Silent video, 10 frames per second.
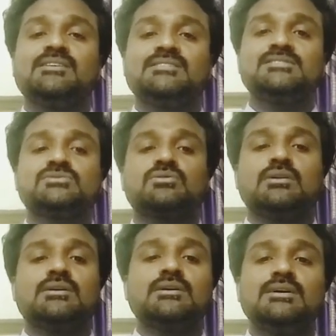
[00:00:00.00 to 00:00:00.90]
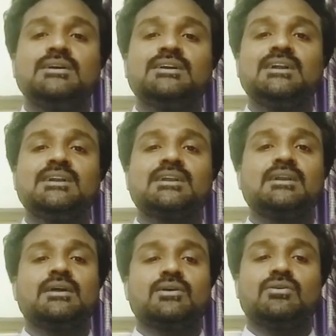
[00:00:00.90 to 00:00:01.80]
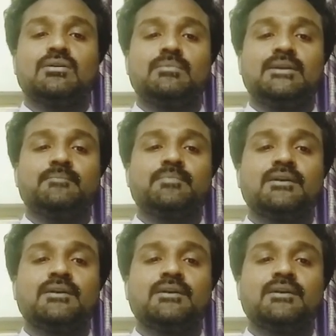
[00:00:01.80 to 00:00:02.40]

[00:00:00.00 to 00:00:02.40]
This is called the internal economy.